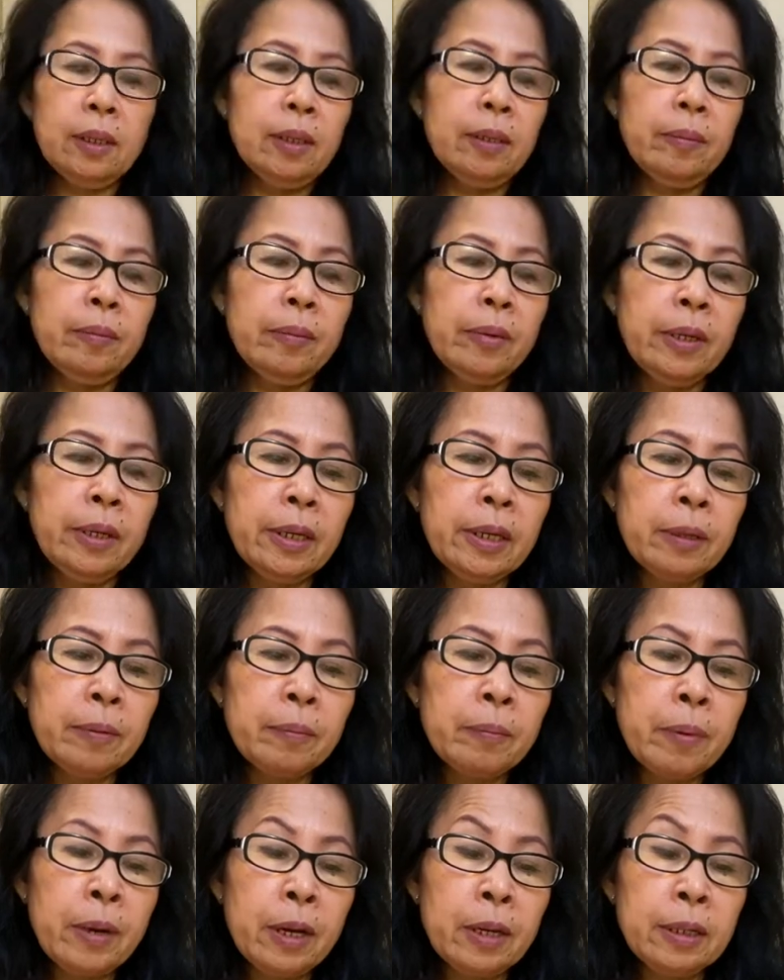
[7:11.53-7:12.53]
baking
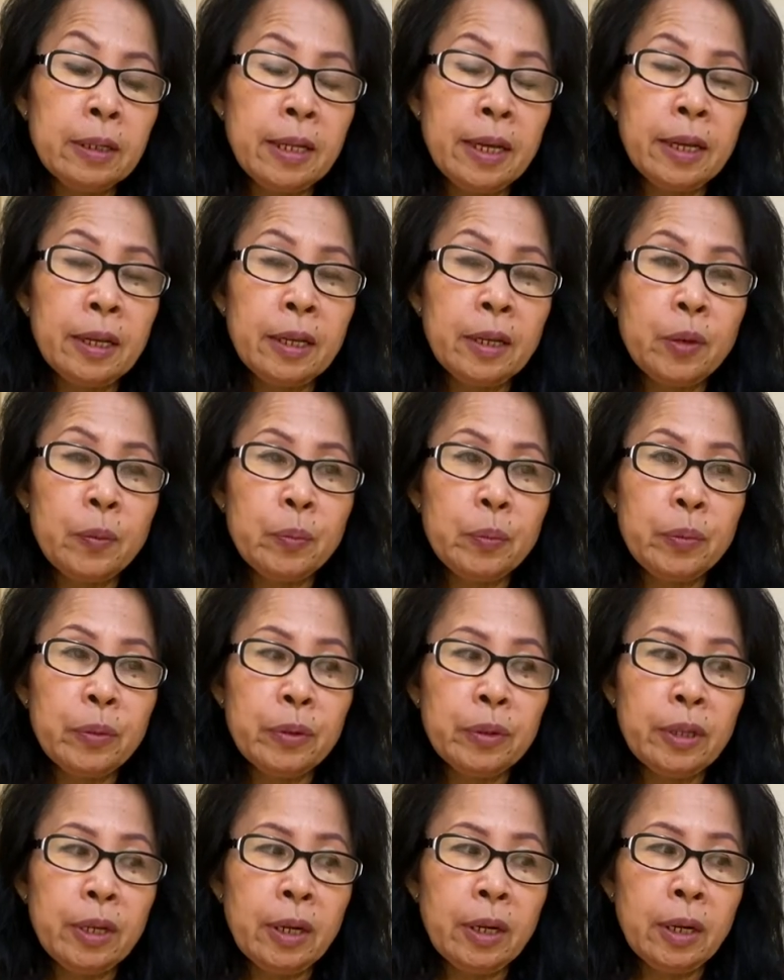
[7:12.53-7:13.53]
pan, like for
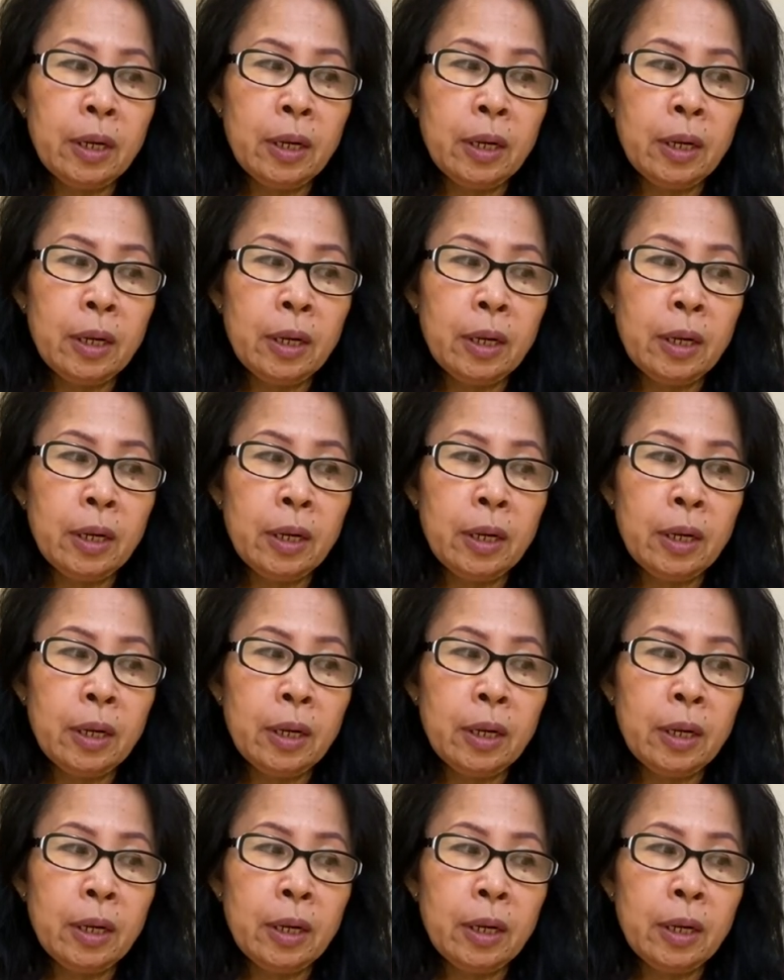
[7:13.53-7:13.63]
the